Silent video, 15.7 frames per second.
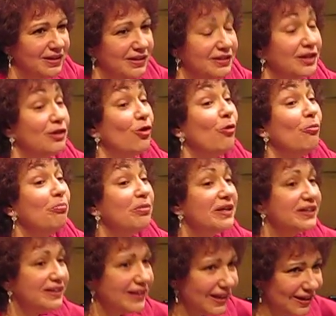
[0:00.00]
the
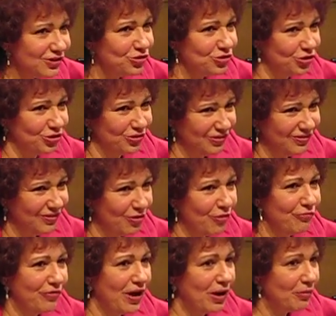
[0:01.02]
complication
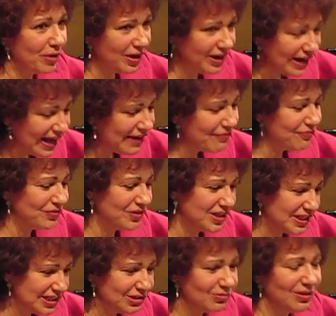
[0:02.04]
of our life in
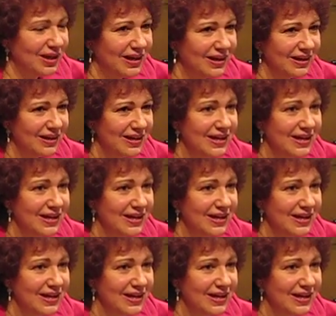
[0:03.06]
Israel